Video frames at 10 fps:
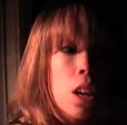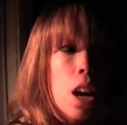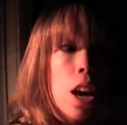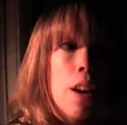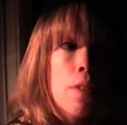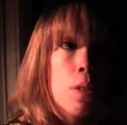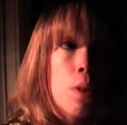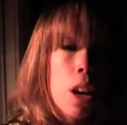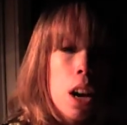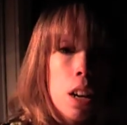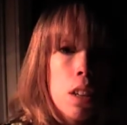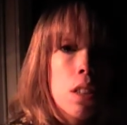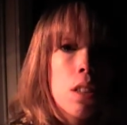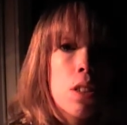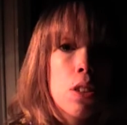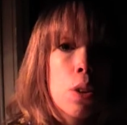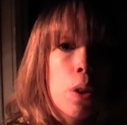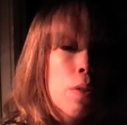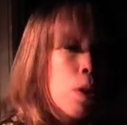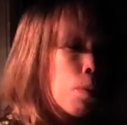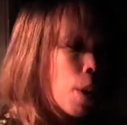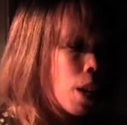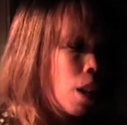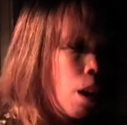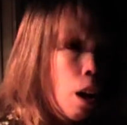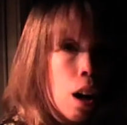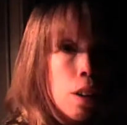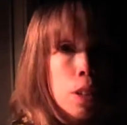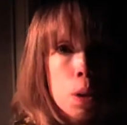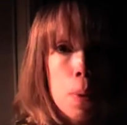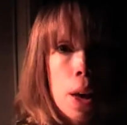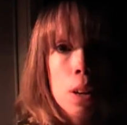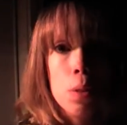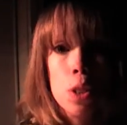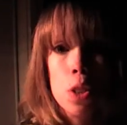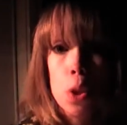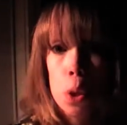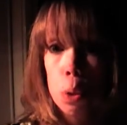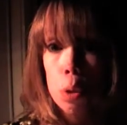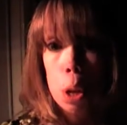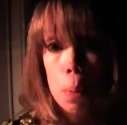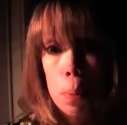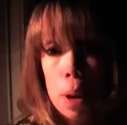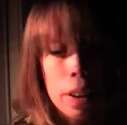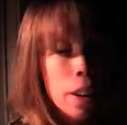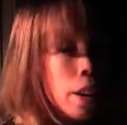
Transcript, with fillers: I have the right colours, you know, I've got my lovely bed, which is a huge double bed.